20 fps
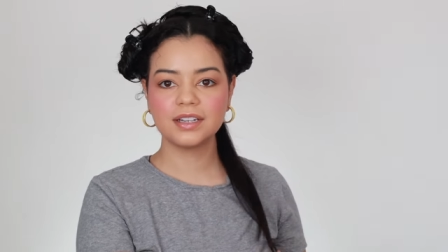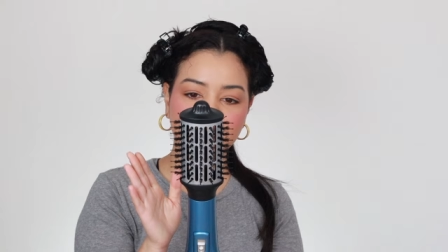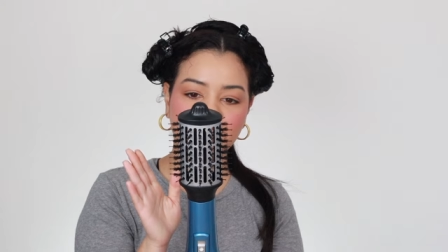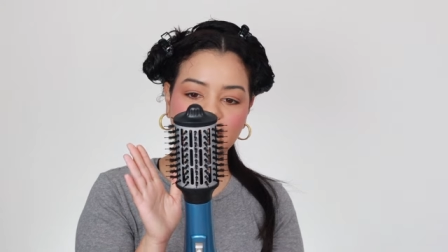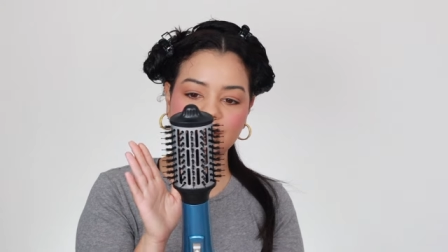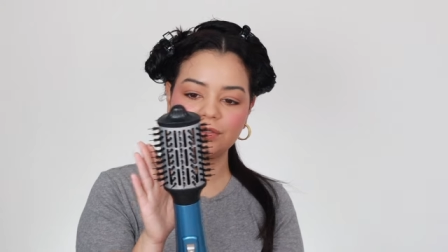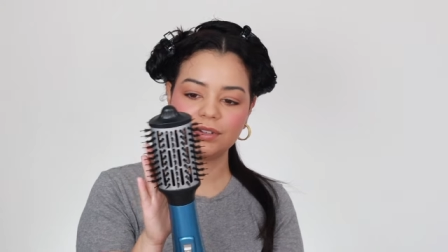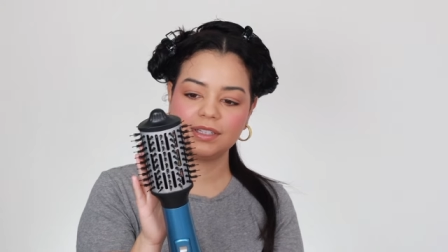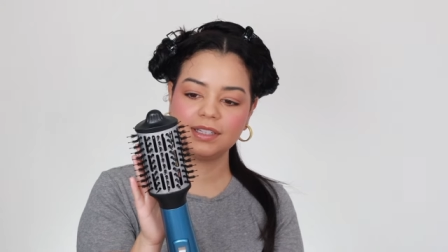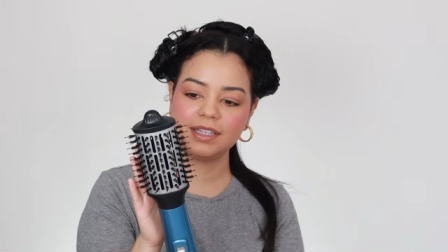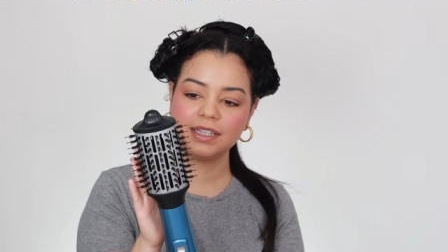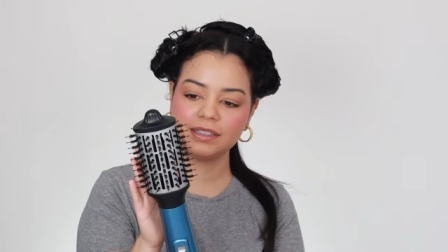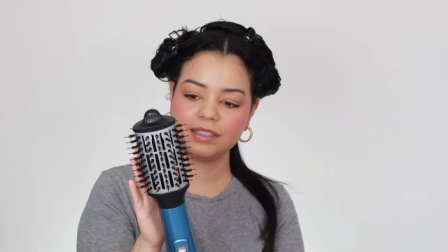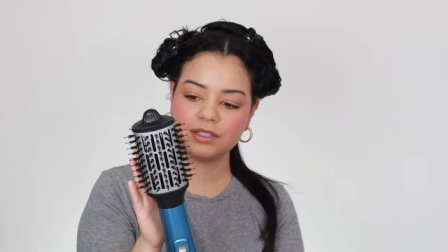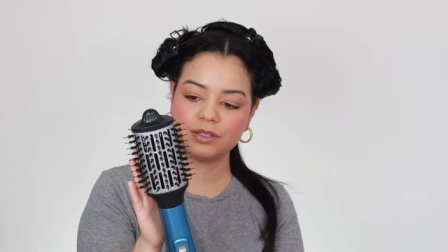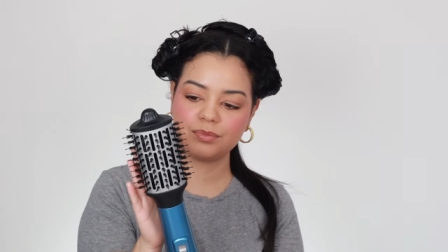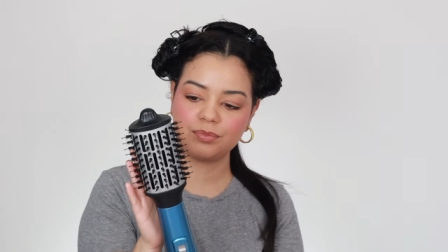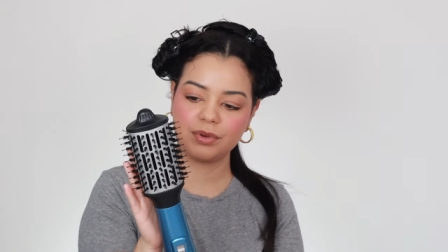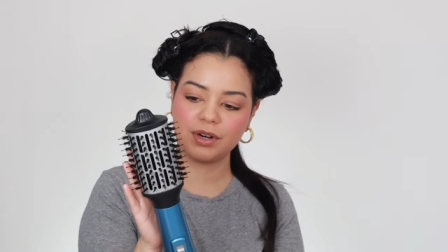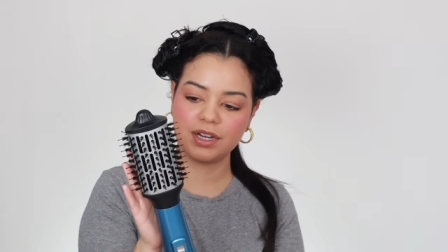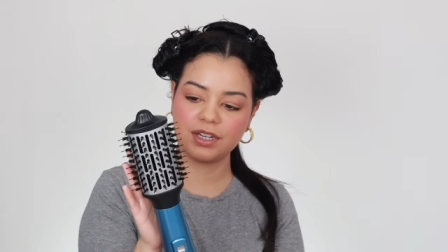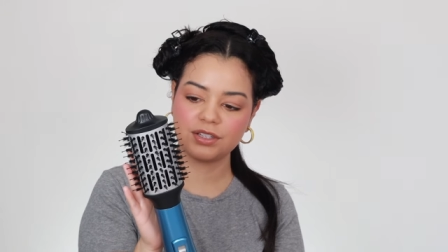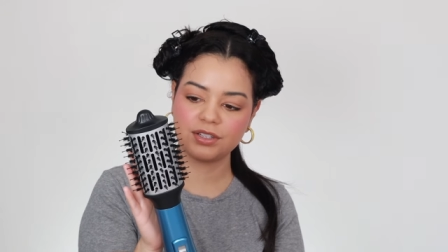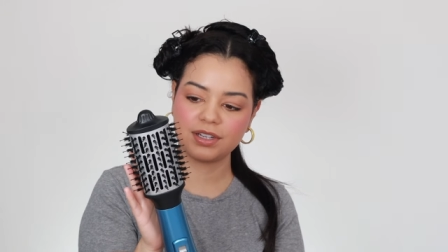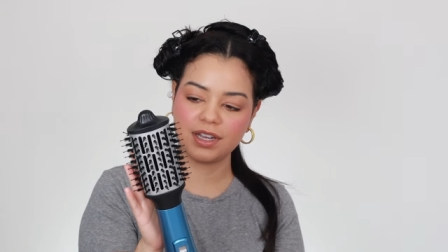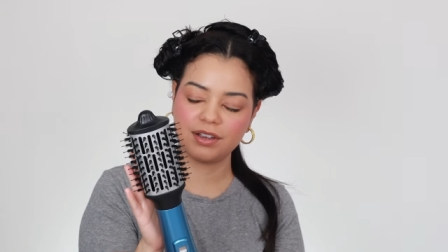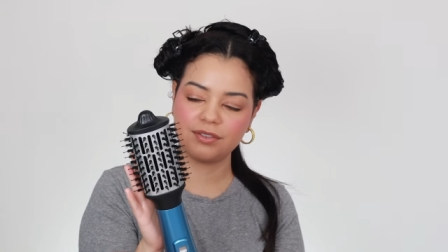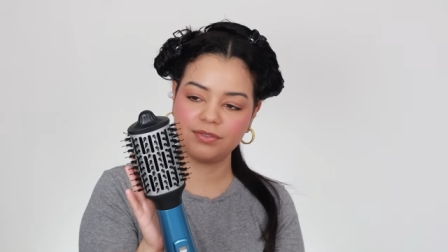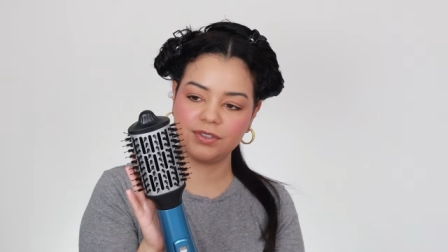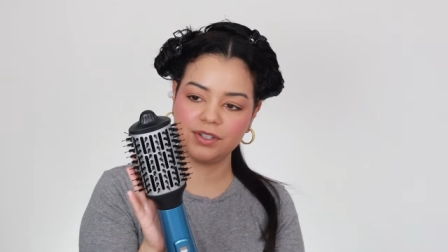I really like this brush.
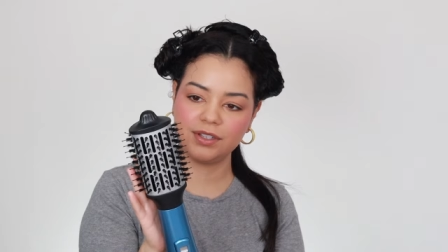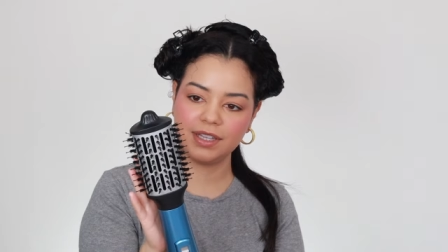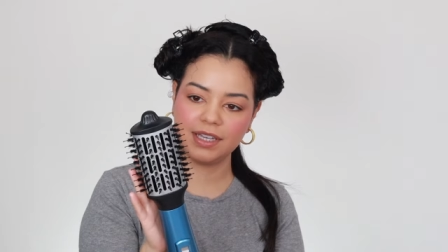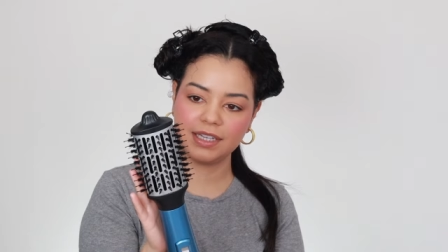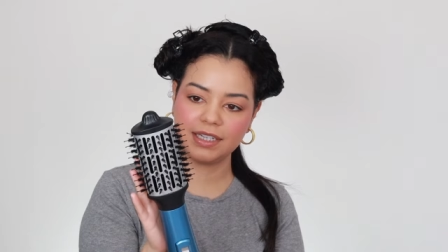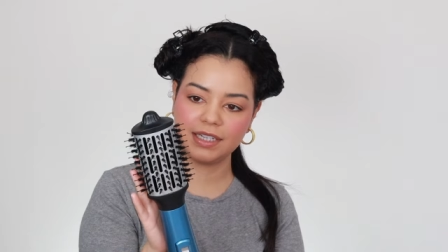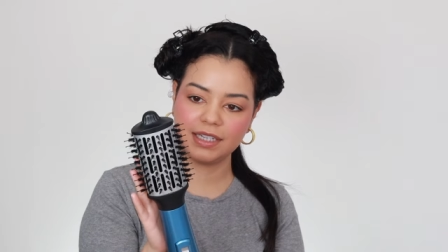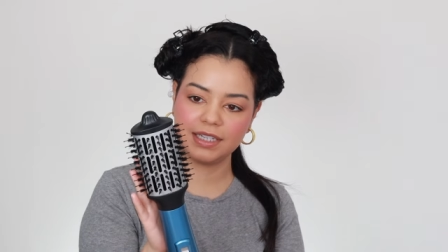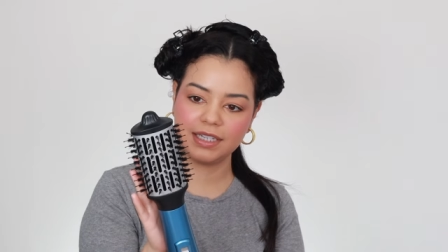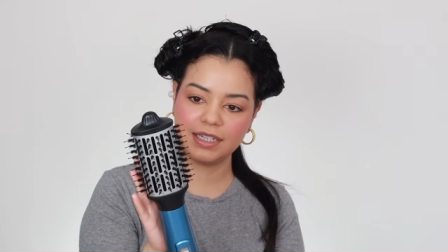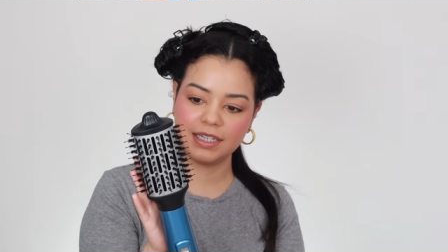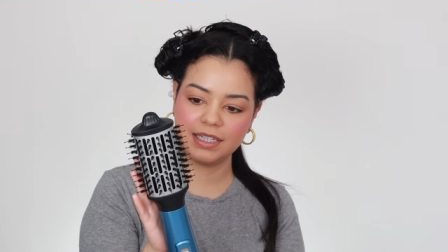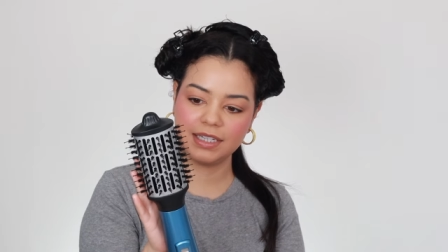I feel like it